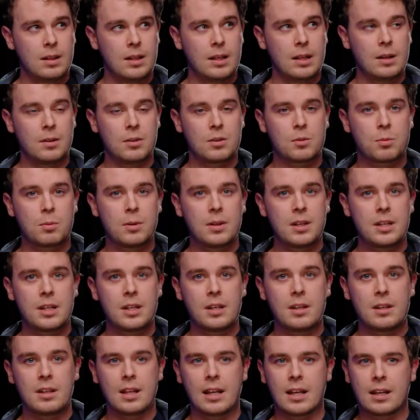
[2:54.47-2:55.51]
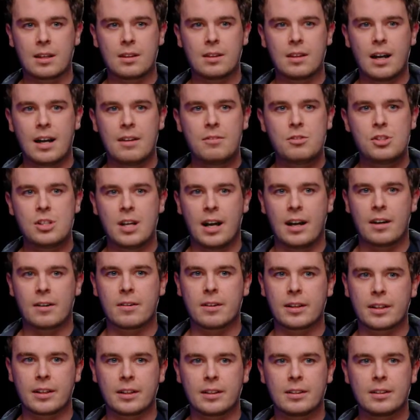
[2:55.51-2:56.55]
It was really like
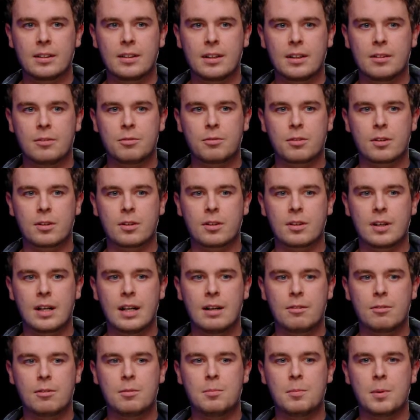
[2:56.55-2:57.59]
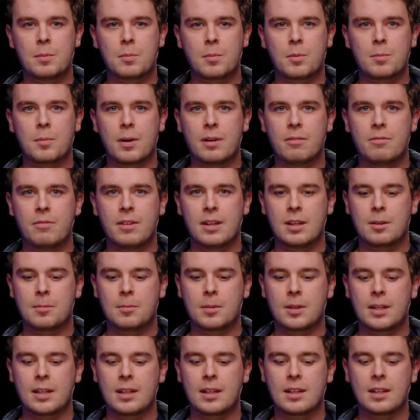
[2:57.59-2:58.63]
life-shattering for every member of my
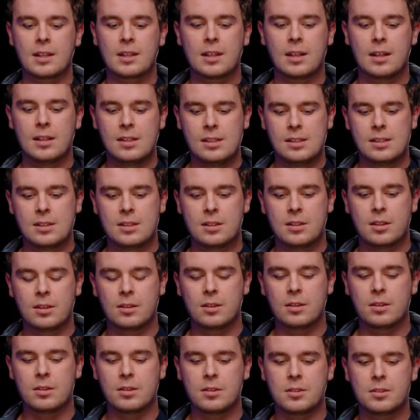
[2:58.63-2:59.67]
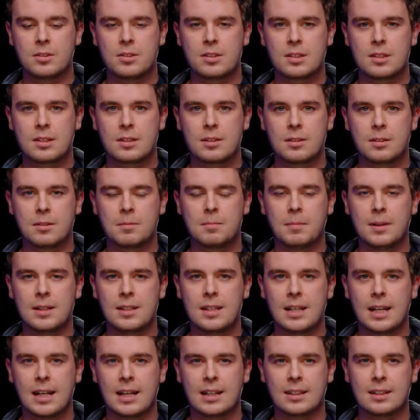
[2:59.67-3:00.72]
family to lose my
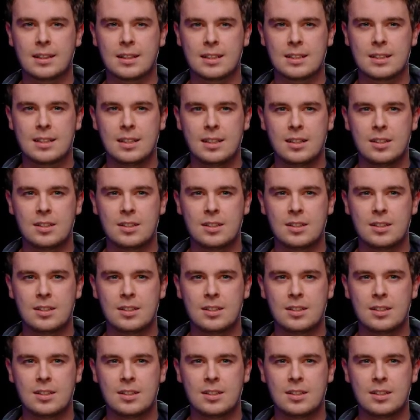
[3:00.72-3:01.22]
dad, because he